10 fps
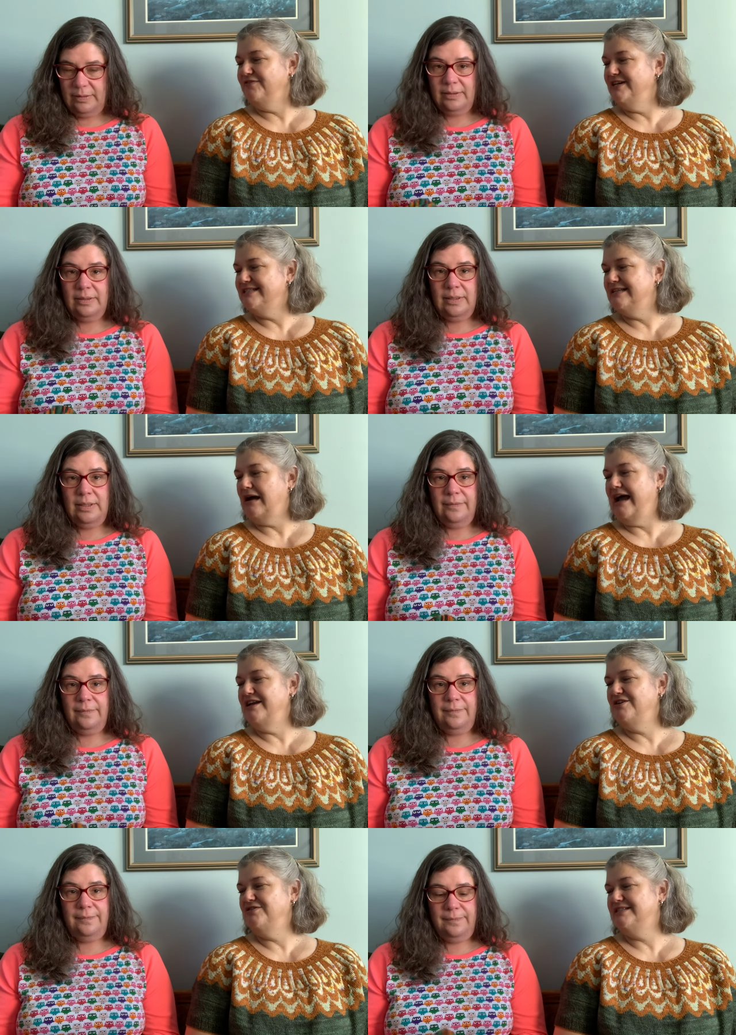Speaker 1: very. I
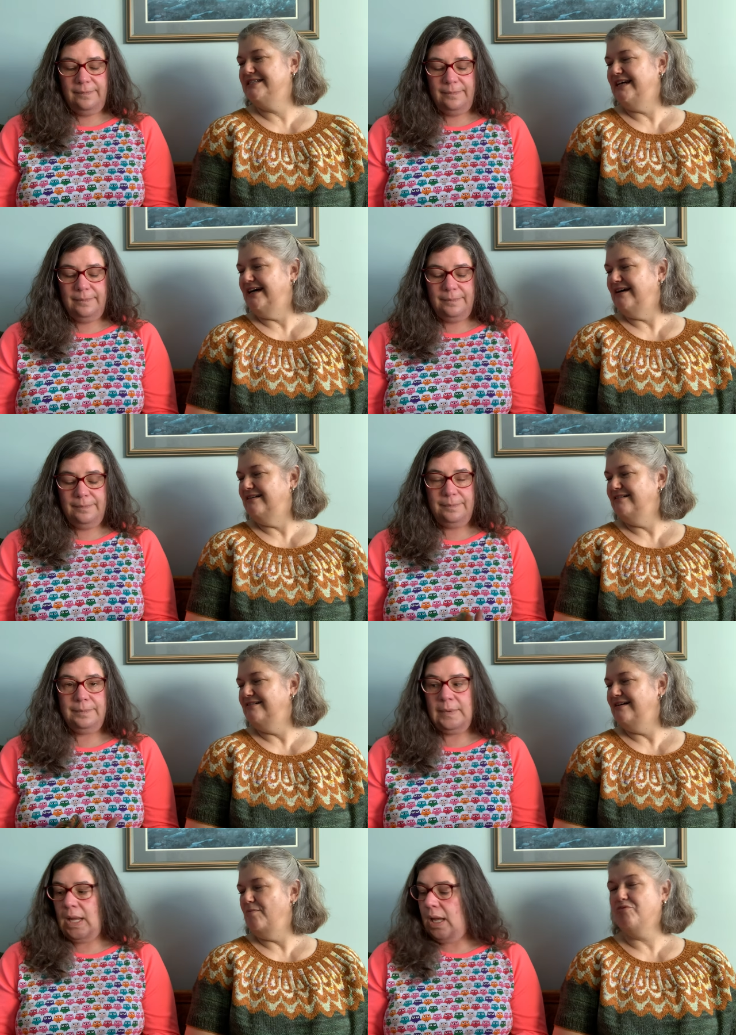mm-hmm. used uh,
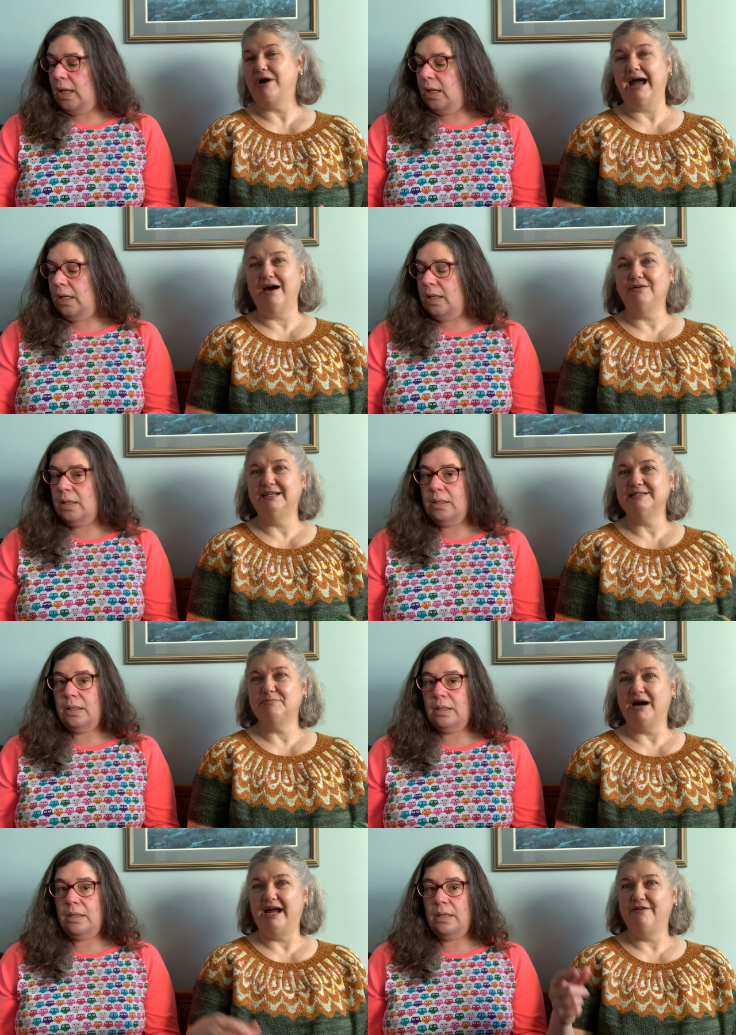brown as
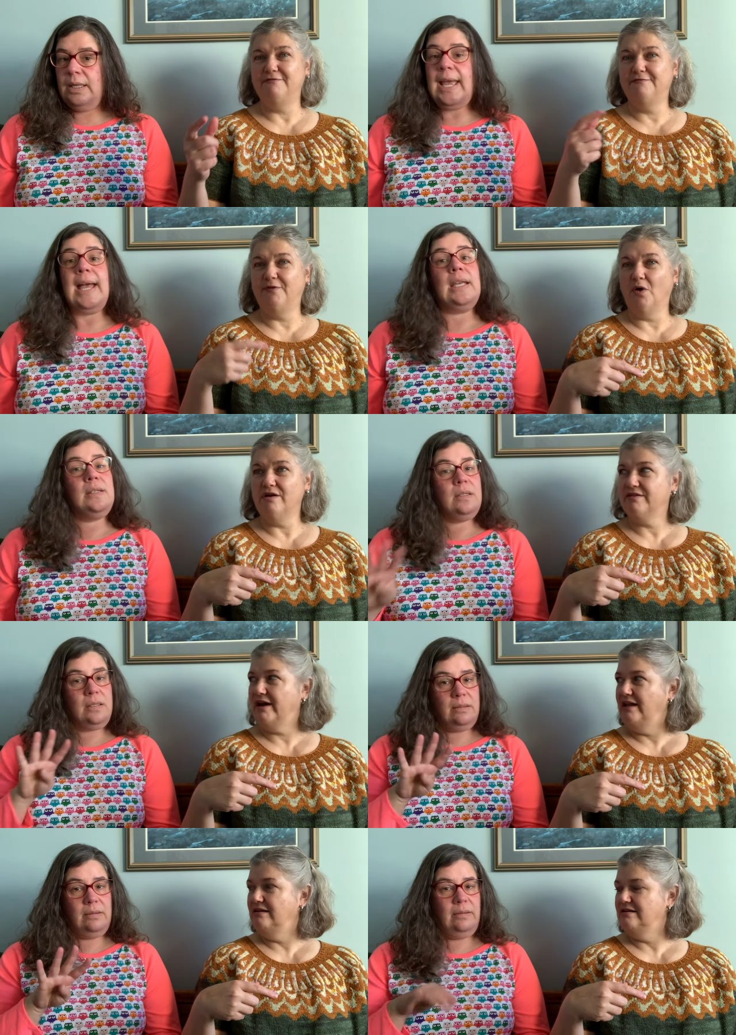my yeah, fourth
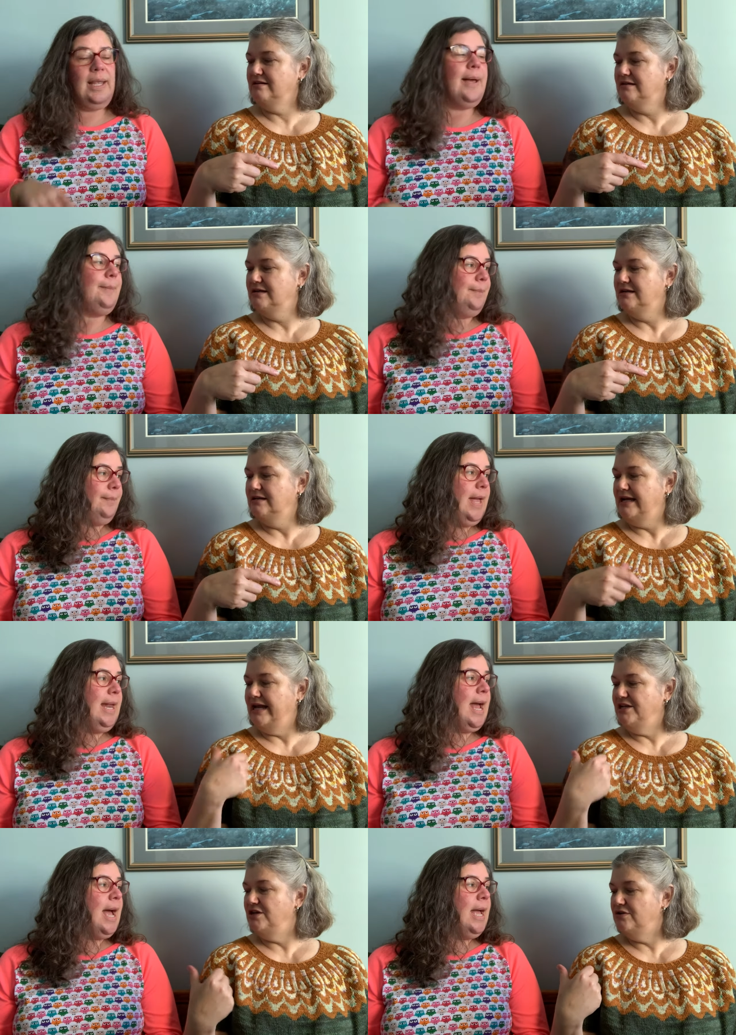color. Yeah.
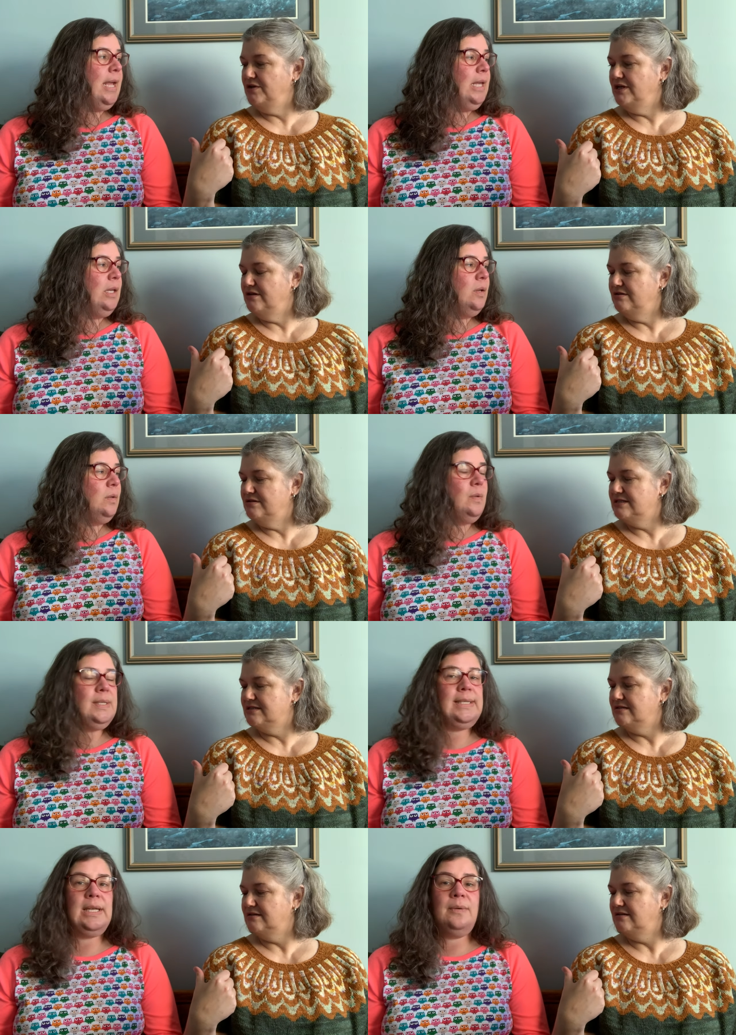And, and I used,
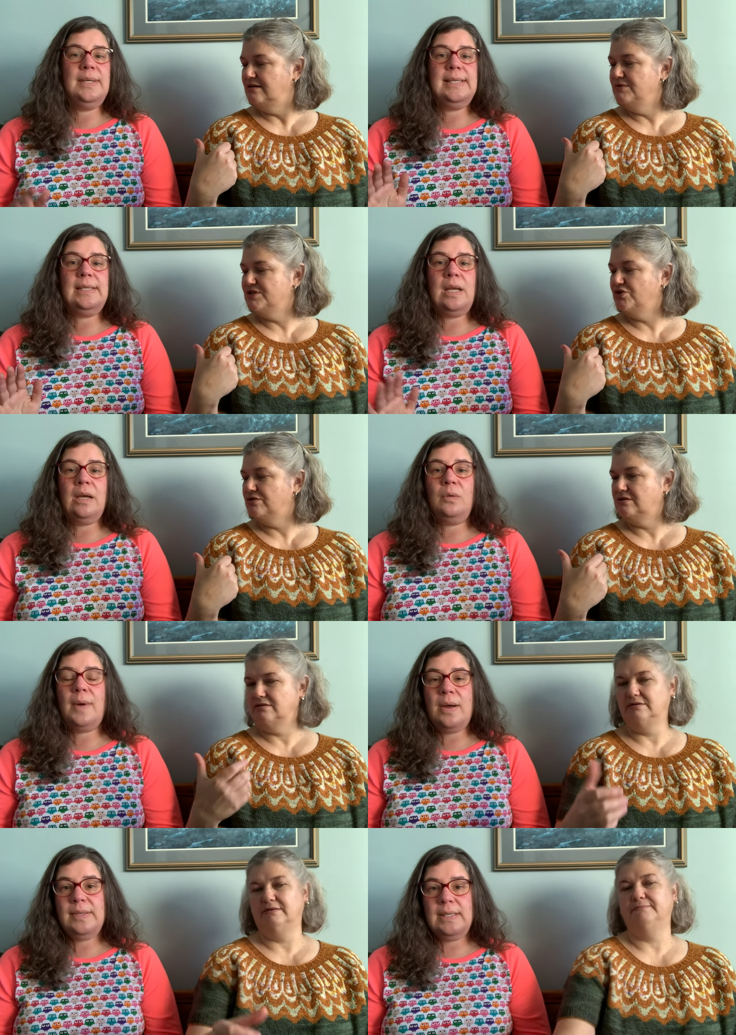used,
Speaker 2: it was uh,
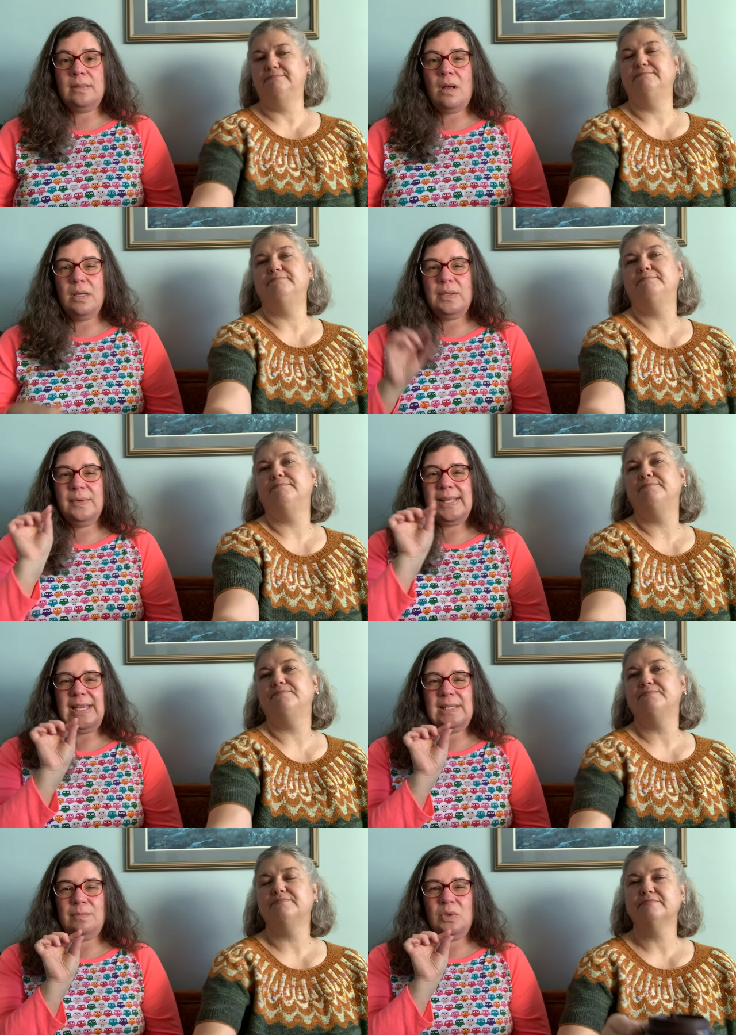grouse it's called, so it was like
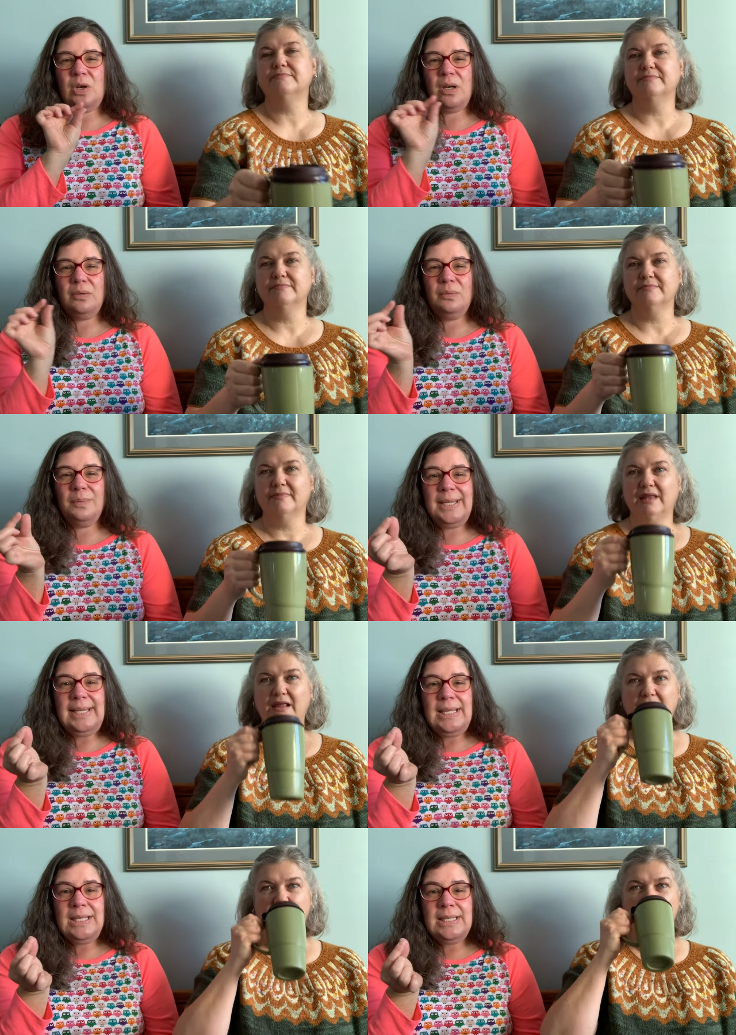some dark
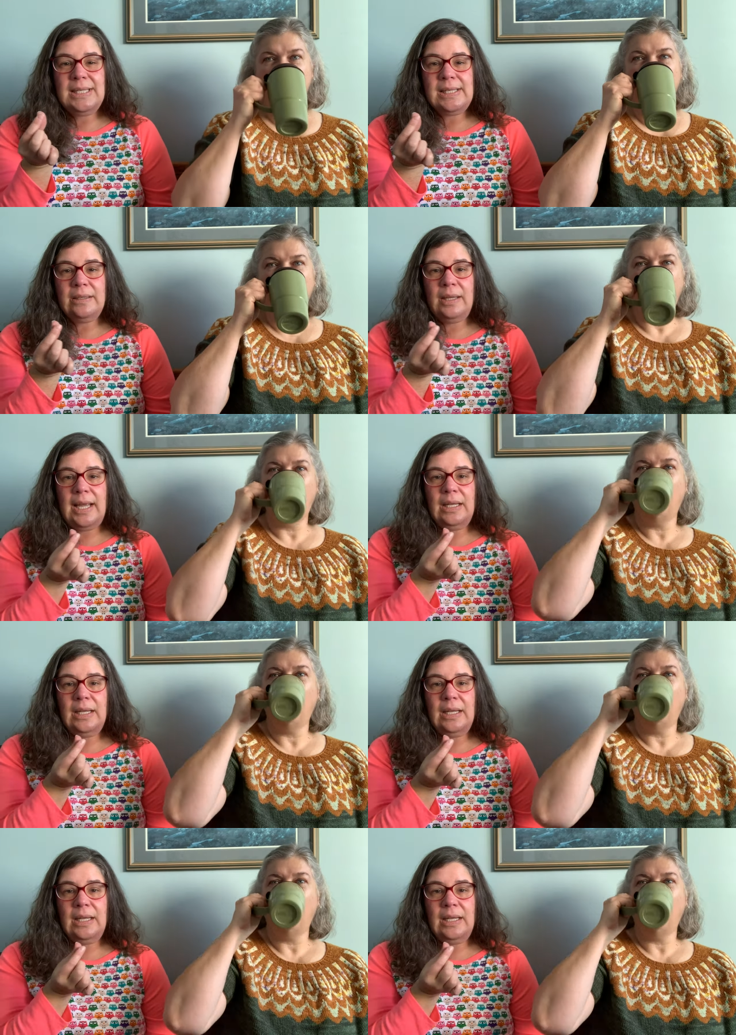greens and light